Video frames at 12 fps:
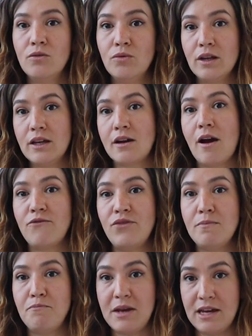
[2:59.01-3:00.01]
really
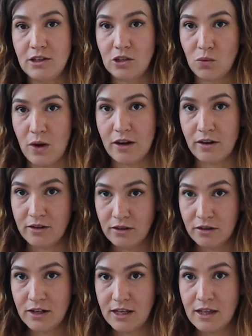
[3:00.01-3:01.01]
comfy big sweater
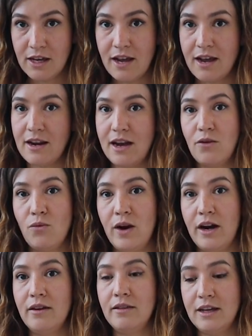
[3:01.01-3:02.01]
underneath it. And I can
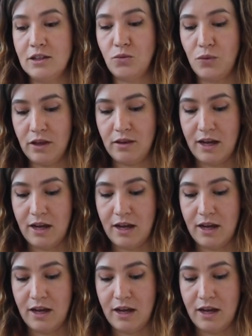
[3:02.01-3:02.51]
wear this with